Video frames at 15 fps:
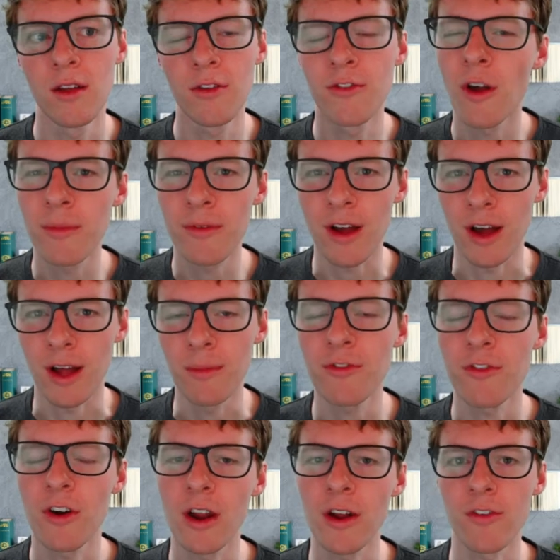
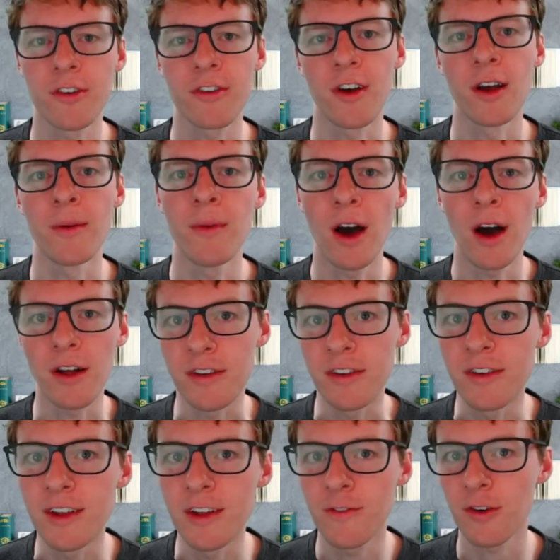sometimes, not every time, a
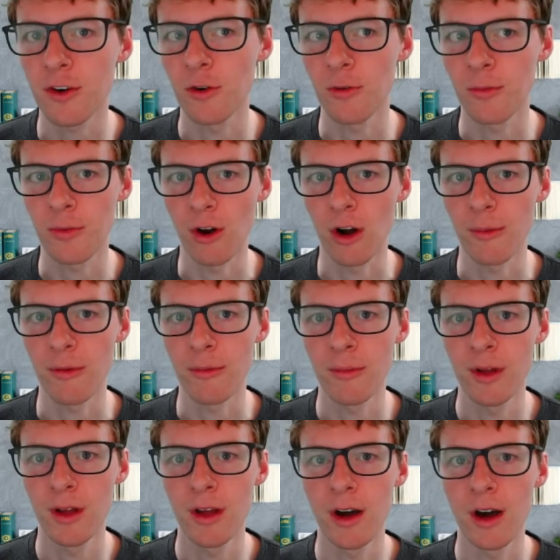difficult problem.
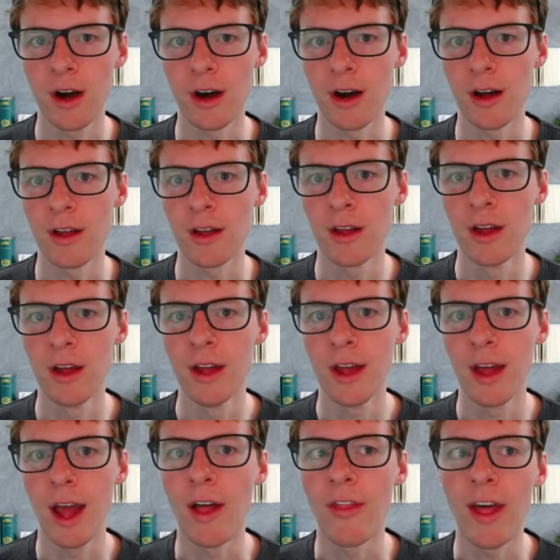
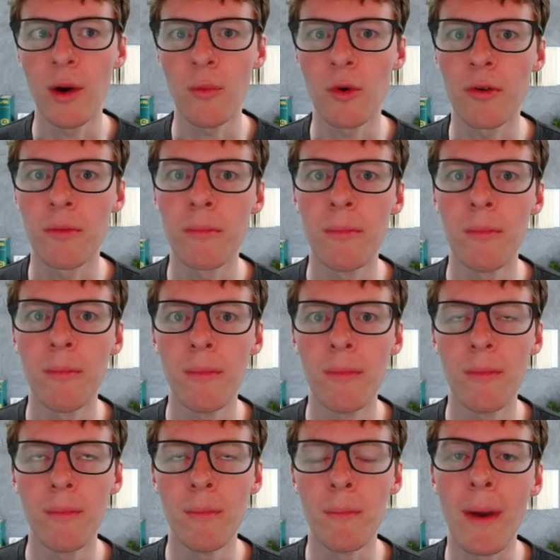And that one
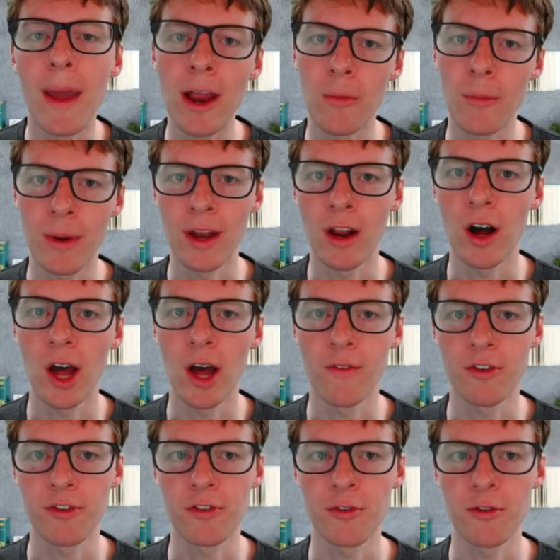may or may not have
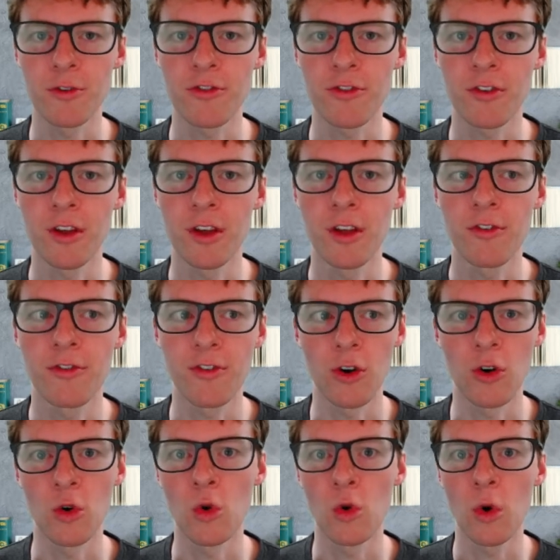a solution.
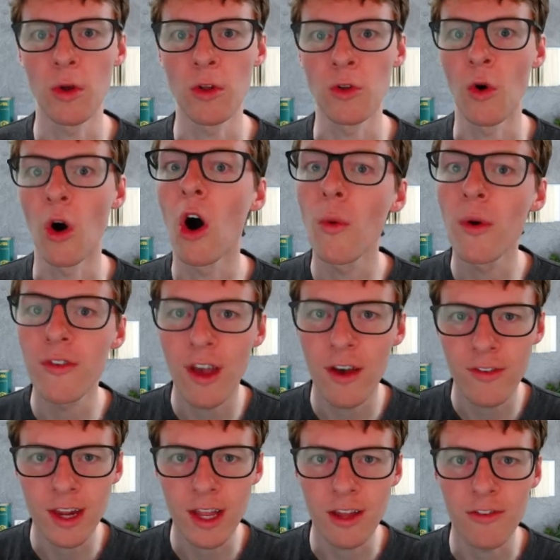So you'll always
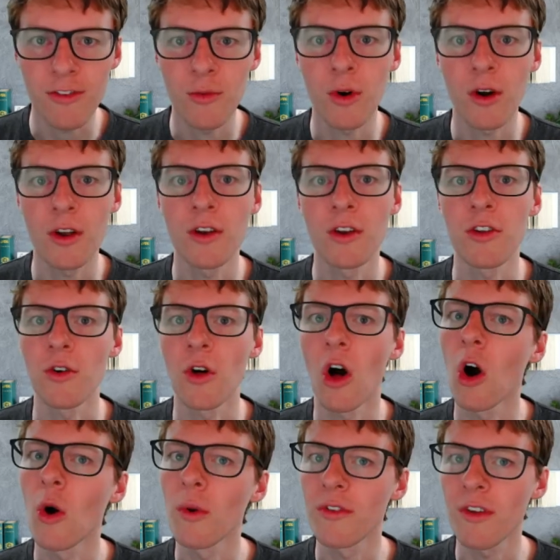have an easy one. You'll
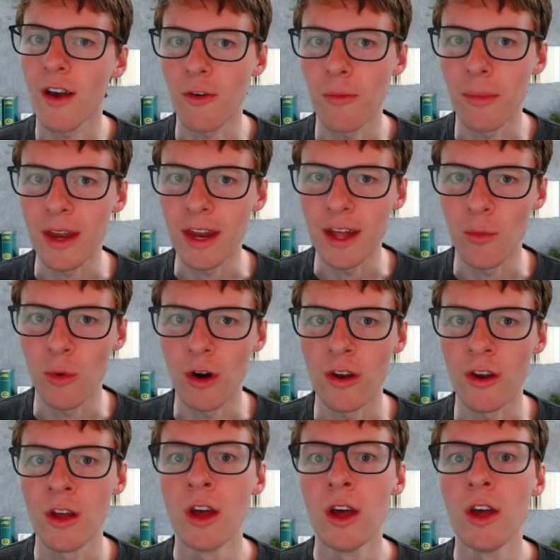always have a medium
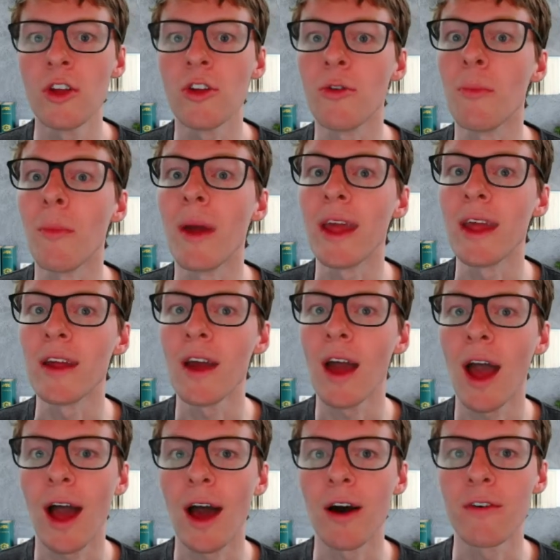one. You may
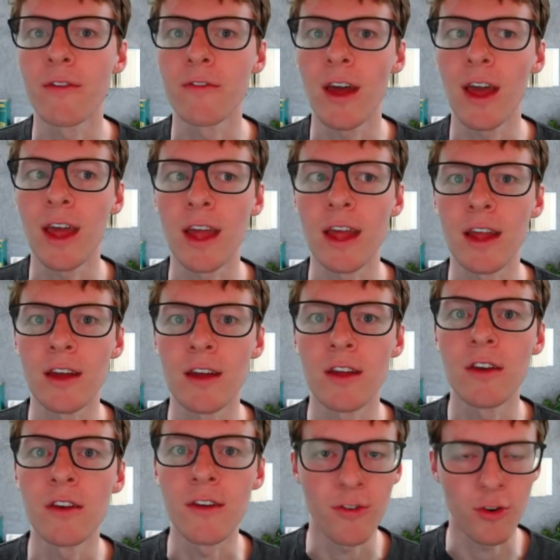have a
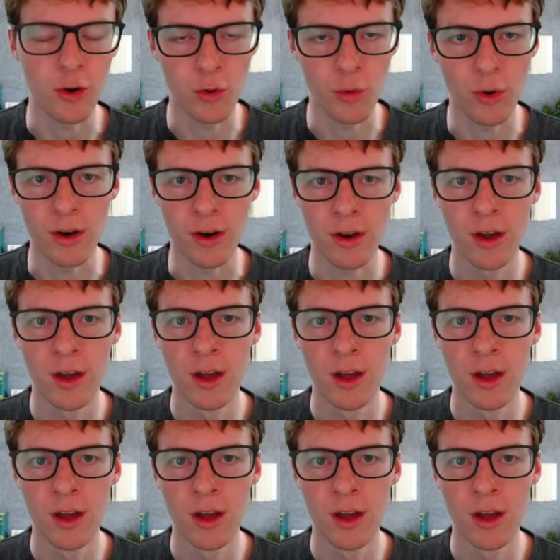difficult one.